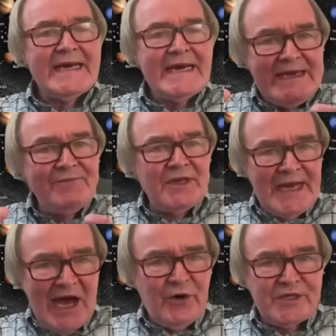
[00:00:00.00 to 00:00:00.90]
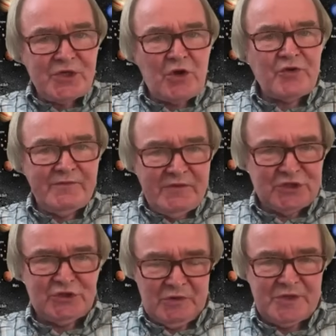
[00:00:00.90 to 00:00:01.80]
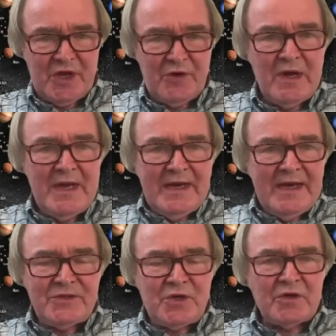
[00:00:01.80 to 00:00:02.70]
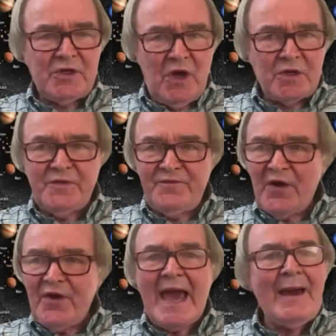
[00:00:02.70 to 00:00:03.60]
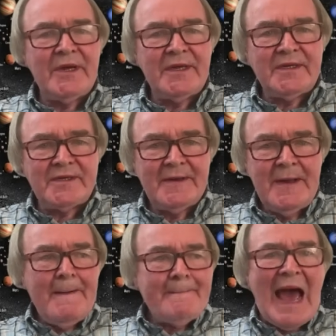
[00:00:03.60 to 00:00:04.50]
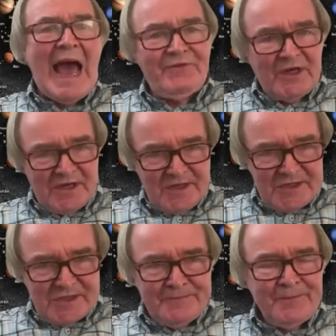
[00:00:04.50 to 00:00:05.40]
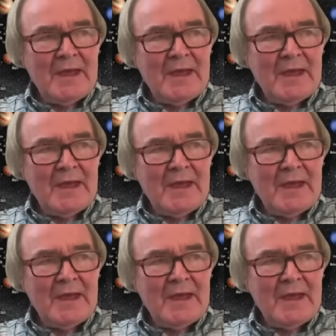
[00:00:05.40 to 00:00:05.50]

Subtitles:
Even now it's controversial. So it's got a lot of very eminent advocates,